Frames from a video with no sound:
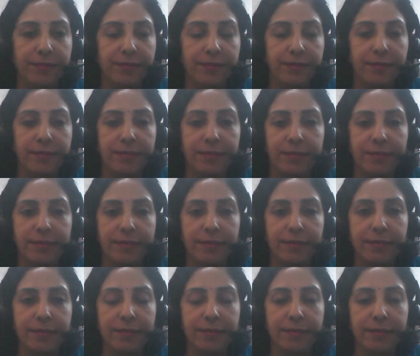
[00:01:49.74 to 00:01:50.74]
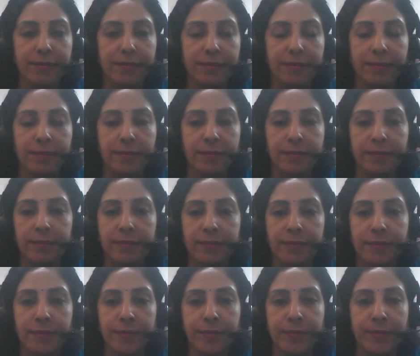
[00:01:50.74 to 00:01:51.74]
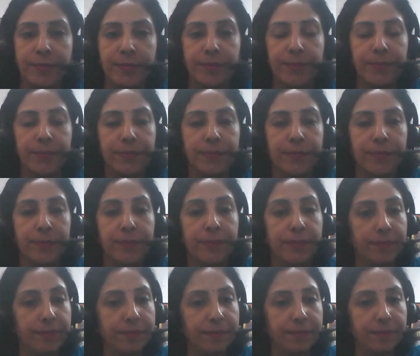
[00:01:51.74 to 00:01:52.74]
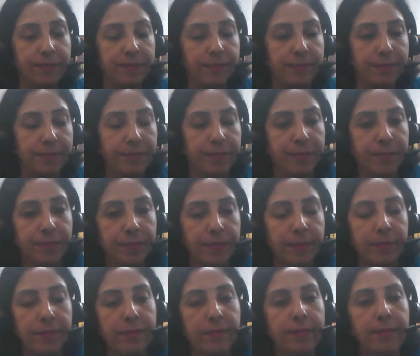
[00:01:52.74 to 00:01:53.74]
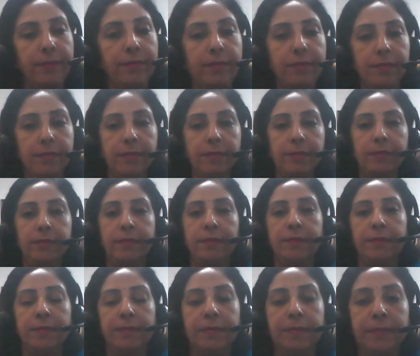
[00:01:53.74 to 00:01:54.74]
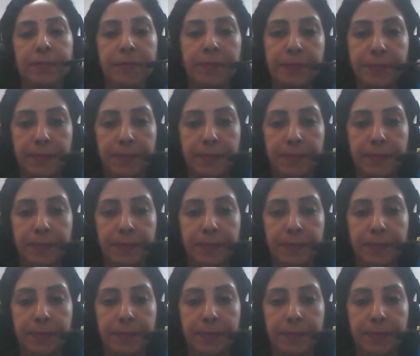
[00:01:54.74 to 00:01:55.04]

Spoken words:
No words are spoken by the person on screen.